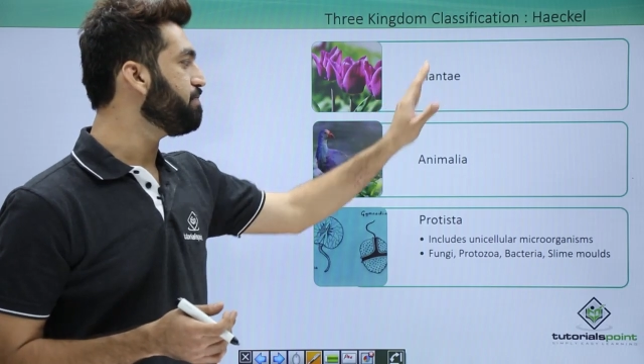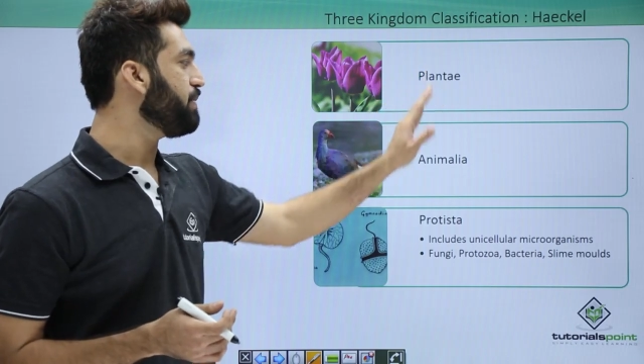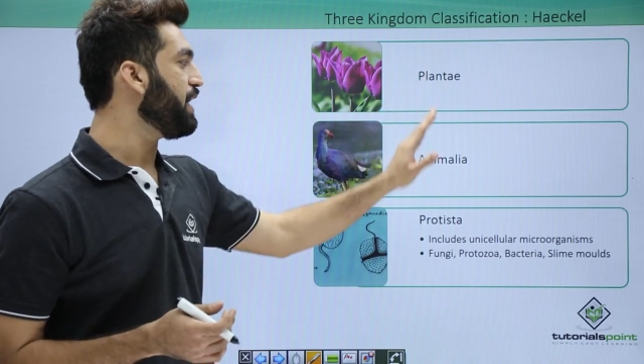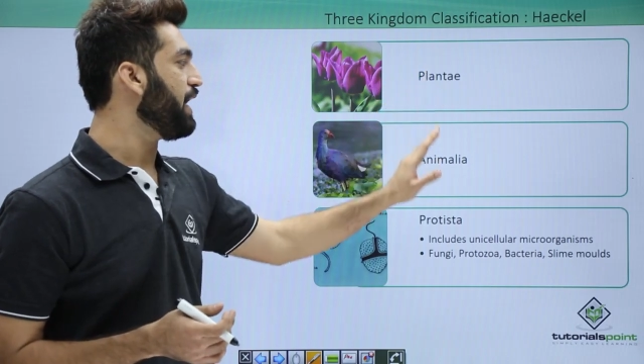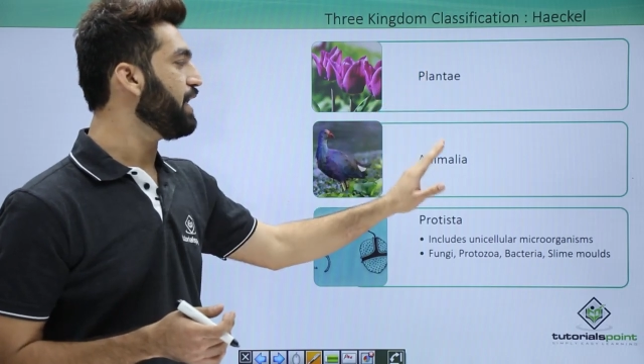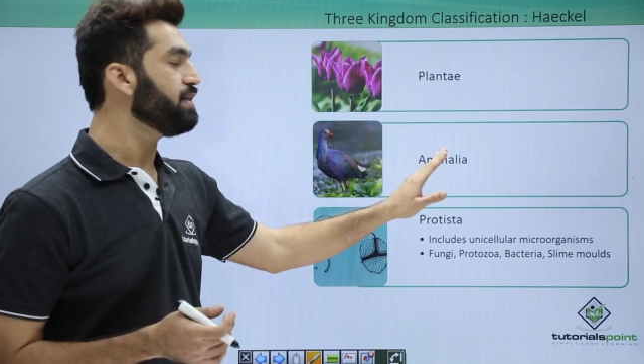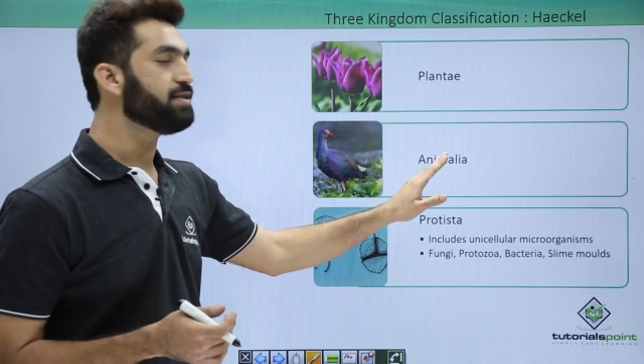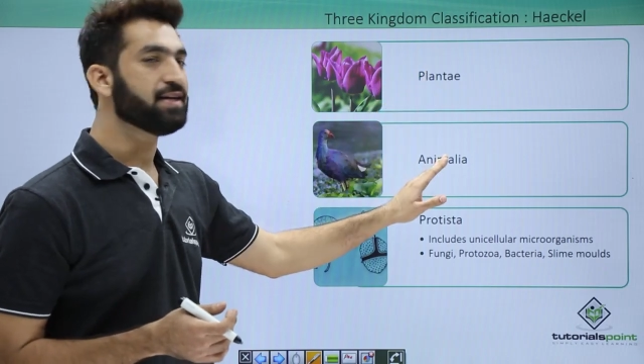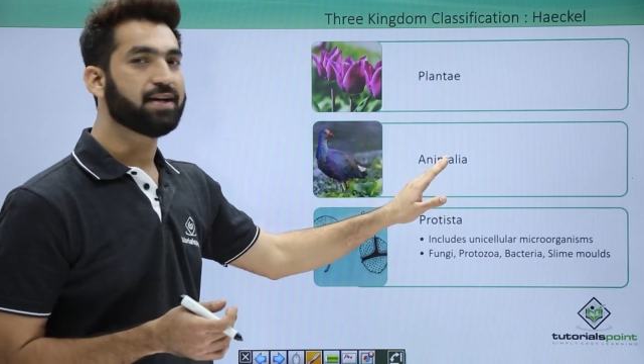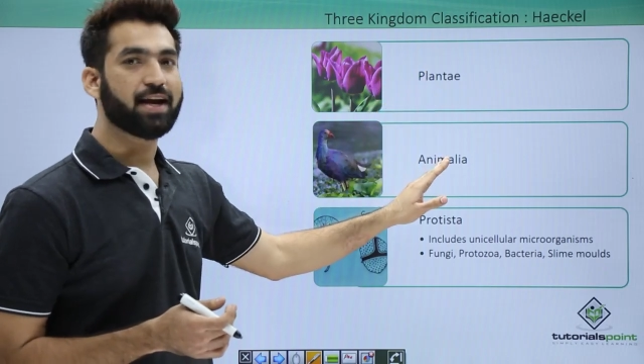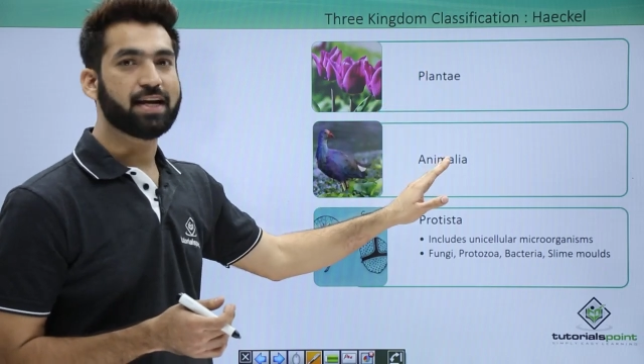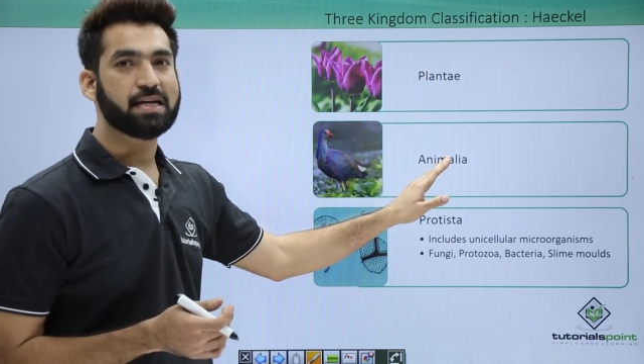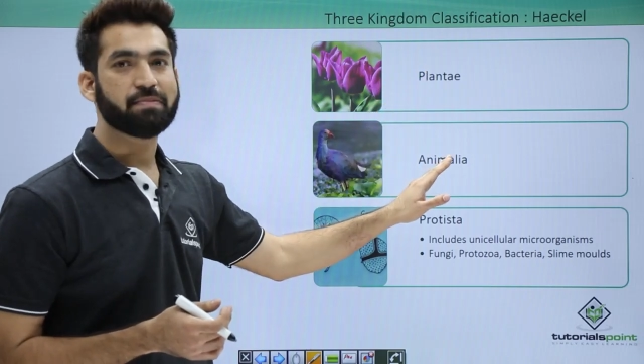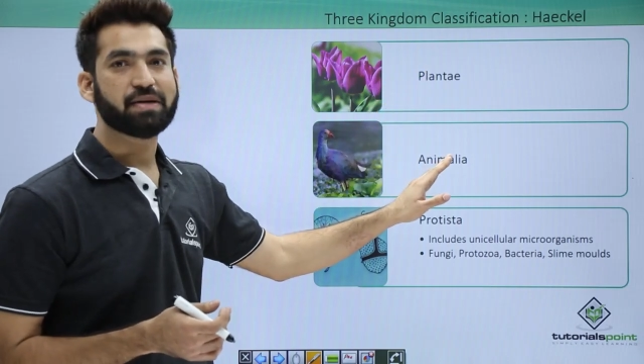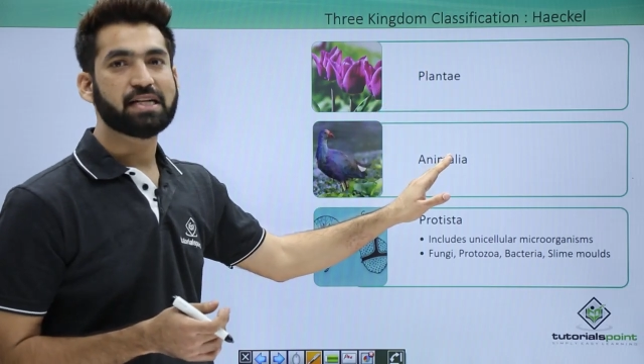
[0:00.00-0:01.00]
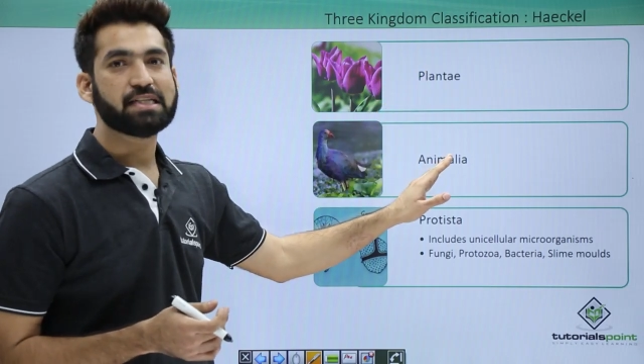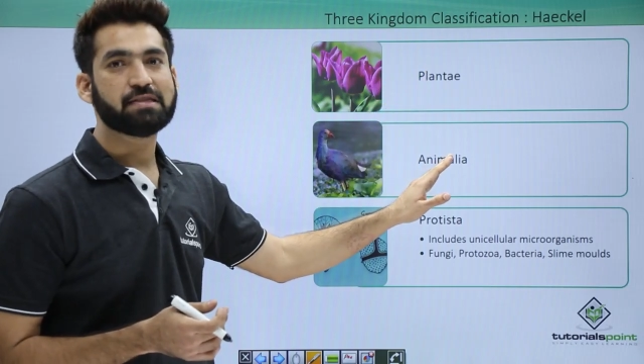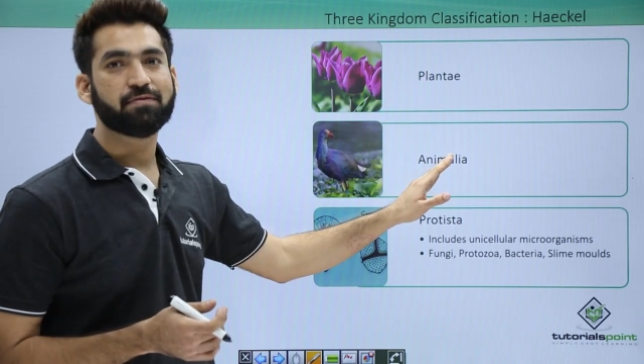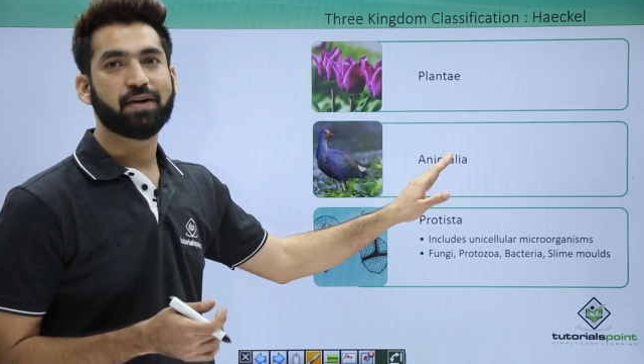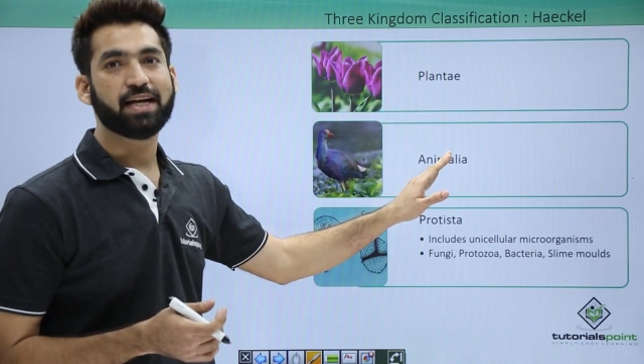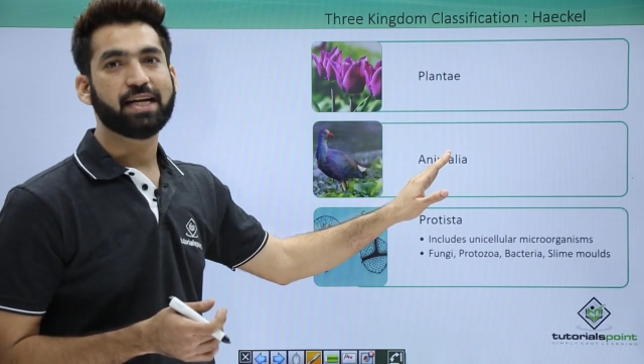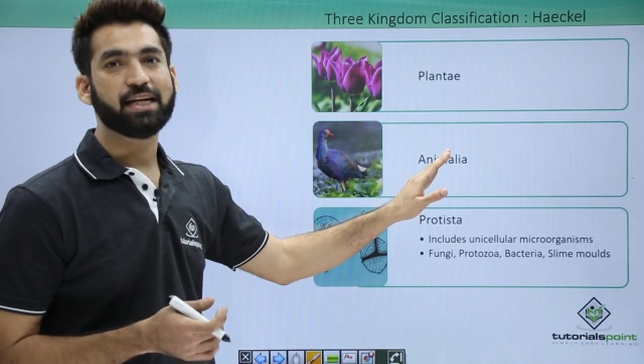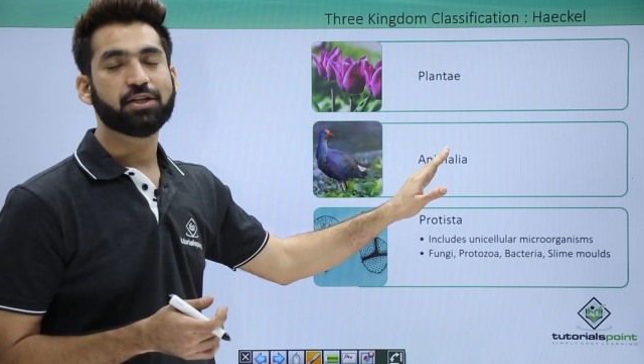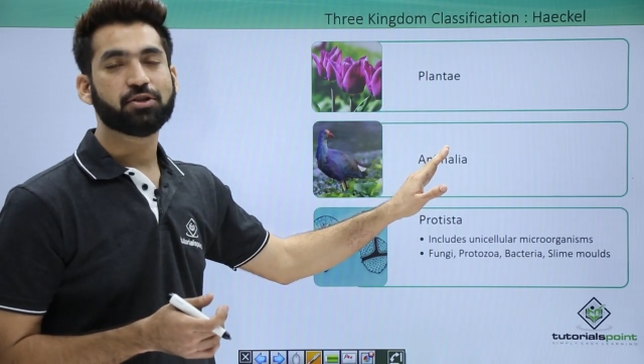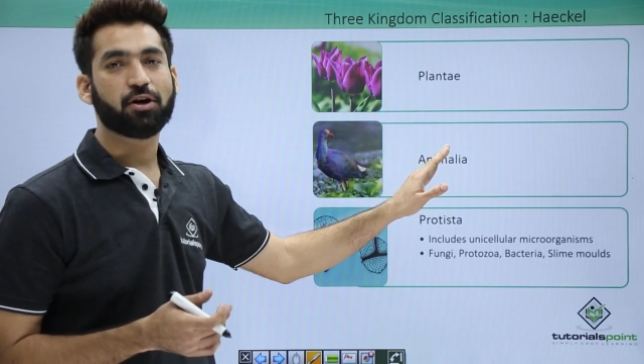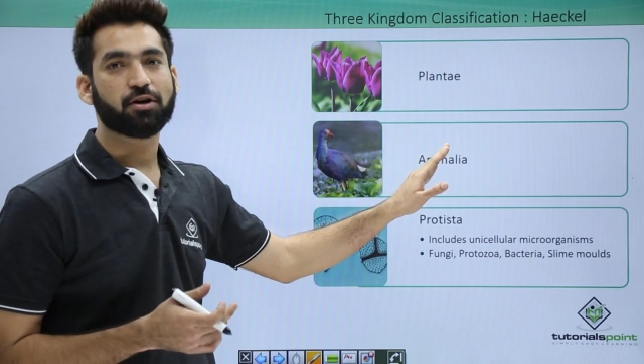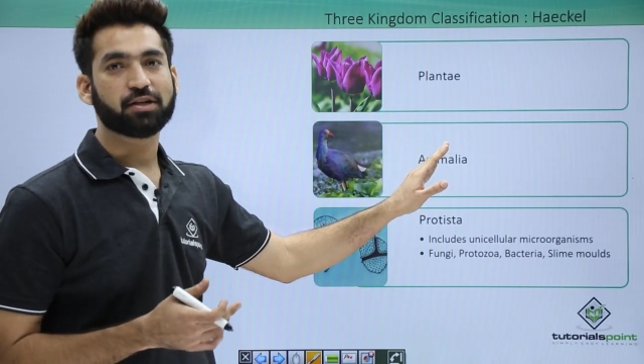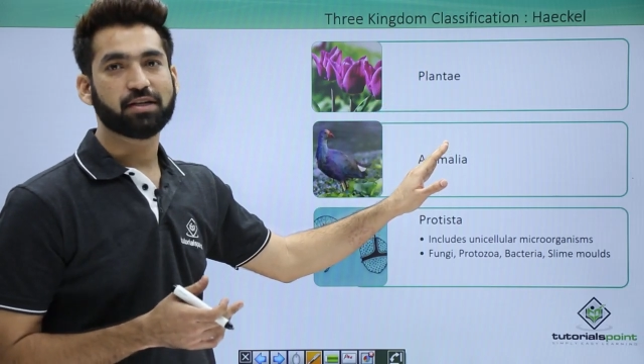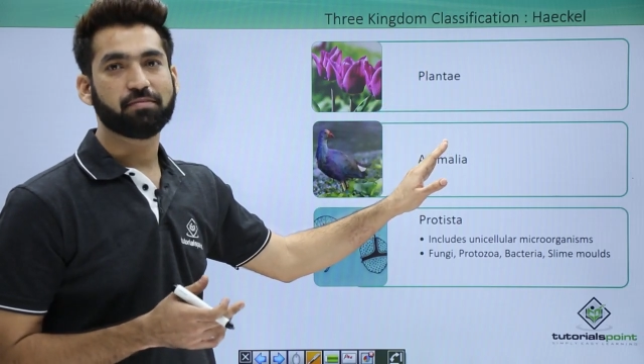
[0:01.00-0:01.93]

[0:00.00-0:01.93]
plants and animals when he talked